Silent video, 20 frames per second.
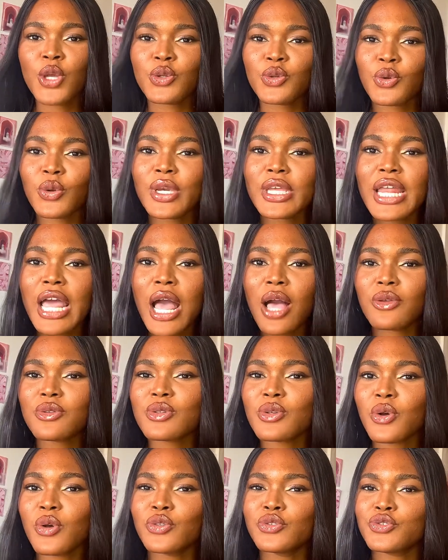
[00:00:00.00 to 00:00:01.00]
knowing how
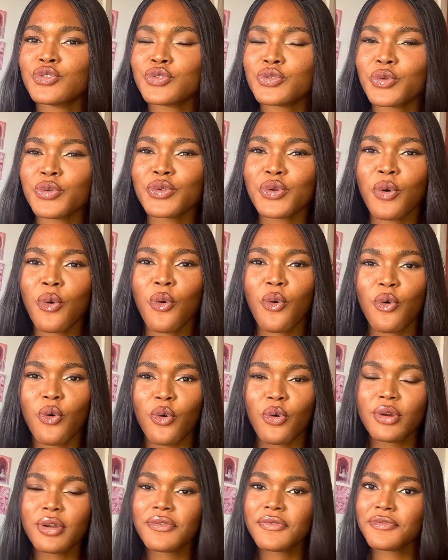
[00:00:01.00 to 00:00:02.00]
to control your
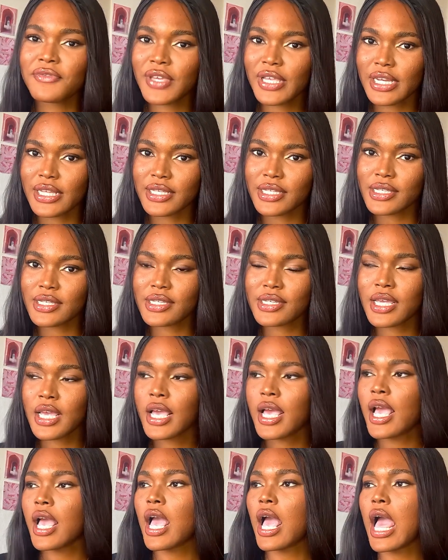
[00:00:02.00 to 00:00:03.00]
own feelings.
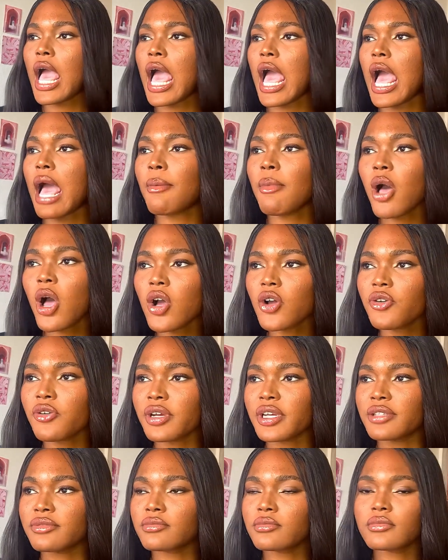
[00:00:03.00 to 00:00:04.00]
I'm
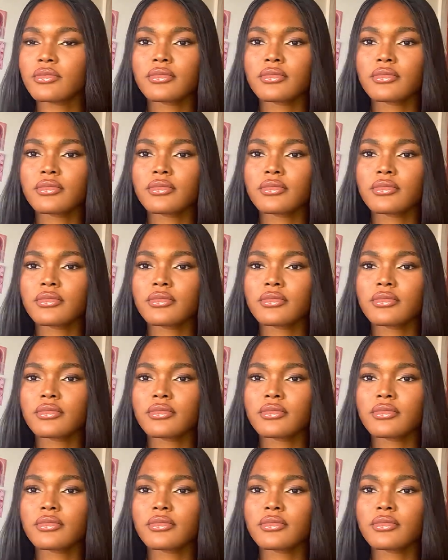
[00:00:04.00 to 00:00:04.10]
hungry.